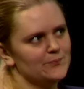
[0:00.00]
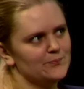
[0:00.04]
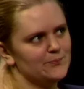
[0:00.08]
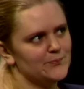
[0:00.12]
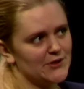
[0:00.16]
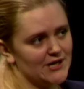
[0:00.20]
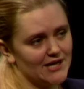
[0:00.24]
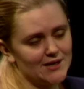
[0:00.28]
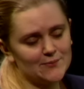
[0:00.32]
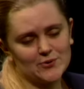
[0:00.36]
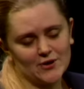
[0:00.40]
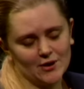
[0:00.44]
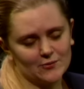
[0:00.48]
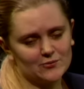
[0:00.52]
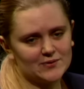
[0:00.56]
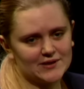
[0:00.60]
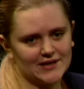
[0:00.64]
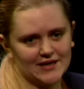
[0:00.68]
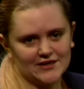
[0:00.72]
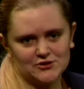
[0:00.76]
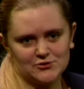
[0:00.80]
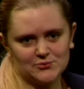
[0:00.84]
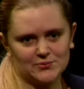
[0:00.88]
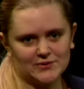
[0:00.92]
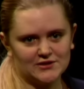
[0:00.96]
But I probably
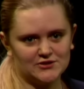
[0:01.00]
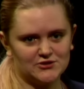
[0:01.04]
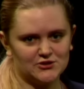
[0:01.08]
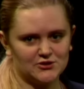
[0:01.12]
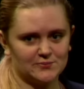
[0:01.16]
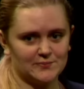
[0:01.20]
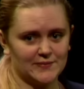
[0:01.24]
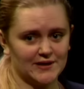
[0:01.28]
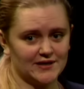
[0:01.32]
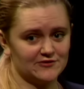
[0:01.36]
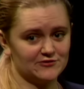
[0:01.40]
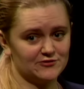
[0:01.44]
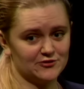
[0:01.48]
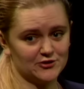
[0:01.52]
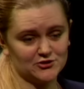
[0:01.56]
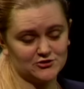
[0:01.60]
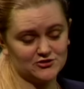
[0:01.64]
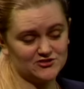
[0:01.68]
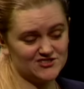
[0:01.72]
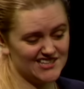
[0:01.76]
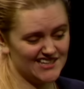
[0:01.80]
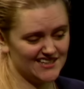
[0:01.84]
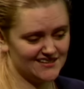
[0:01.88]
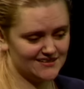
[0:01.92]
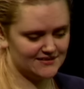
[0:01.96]
had to redo my
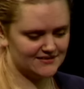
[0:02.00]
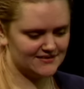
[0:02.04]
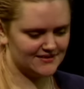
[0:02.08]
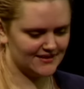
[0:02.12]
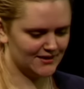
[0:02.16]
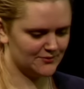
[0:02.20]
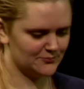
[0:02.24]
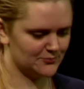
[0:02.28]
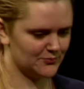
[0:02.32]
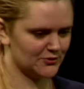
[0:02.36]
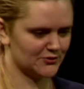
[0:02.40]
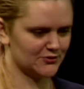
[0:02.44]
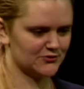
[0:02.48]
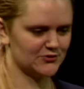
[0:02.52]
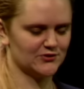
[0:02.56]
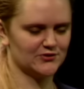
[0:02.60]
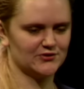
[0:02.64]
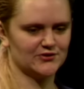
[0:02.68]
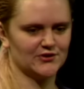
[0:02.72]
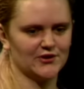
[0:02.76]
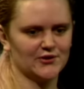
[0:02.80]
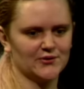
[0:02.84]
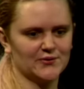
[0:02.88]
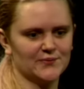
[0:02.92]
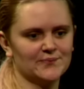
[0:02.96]
first 10 samples or
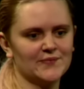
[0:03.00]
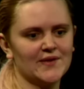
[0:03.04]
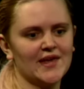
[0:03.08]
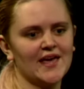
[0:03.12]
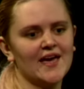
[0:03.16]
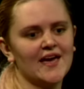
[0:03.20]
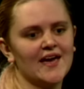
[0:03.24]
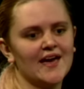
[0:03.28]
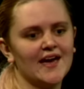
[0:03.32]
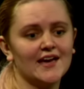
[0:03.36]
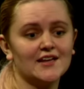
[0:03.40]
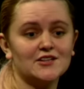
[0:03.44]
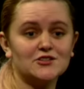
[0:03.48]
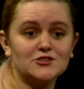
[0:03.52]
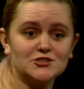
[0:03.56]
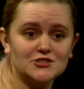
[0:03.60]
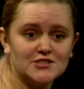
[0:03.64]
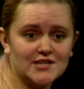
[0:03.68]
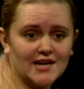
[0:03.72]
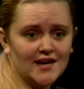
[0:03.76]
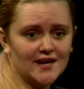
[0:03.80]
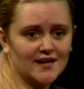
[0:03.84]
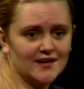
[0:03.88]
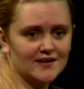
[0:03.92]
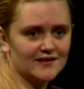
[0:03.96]
so. And
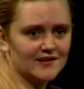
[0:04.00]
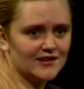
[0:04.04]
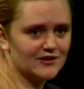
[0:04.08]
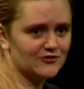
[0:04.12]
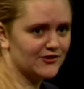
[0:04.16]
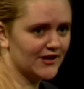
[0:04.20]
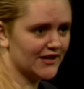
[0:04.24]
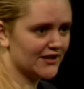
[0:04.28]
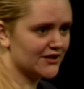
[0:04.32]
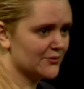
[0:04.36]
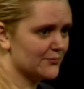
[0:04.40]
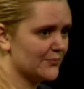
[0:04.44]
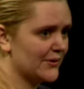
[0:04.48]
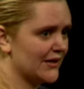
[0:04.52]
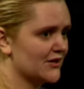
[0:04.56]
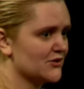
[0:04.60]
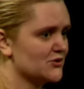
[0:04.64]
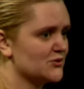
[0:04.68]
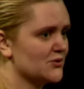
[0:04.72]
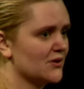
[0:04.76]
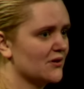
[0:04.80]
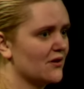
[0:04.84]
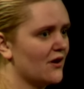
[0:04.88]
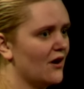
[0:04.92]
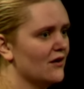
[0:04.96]
today, if I compare
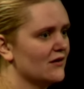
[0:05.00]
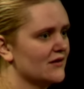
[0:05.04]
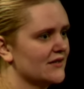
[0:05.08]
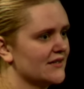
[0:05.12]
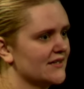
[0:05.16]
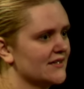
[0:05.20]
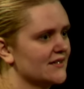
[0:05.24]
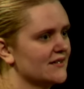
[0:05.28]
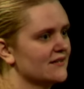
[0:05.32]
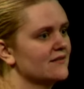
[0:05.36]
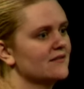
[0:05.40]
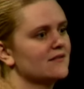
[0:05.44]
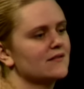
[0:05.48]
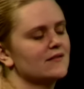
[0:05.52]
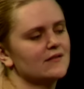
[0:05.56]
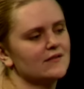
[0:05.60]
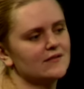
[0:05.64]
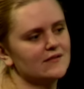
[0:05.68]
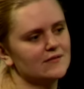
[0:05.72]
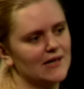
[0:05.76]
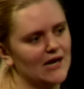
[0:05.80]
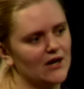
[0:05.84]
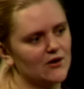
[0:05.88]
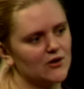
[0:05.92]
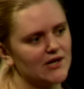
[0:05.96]
to a colleague,
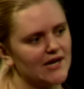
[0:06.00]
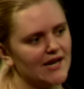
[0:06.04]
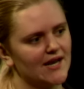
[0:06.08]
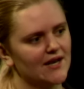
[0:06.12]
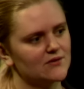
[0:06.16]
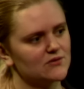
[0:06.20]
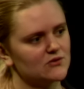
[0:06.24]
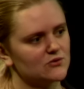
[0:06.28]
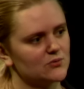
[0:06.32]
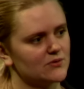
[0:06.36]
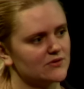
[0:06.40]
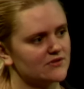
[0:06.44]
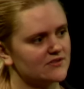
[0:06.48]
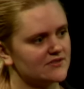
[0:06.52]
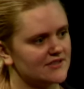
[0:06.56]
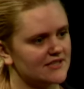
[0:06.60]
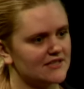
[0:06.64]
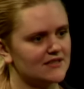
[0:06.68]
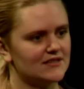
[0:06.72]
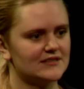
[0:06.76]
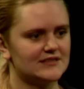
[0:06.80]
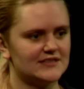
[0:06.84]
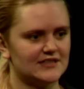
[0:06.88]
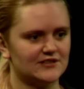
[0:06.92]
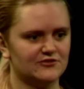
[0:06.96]
our counts will
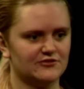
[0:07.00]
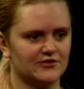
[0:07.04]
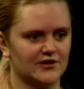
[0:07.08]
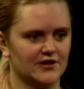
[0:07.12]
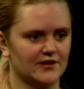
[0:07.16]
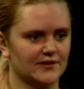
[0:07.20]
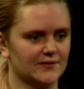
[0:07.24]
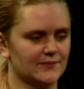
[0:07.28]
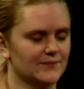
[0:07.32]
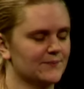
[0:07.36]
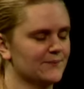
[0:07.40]
still differ.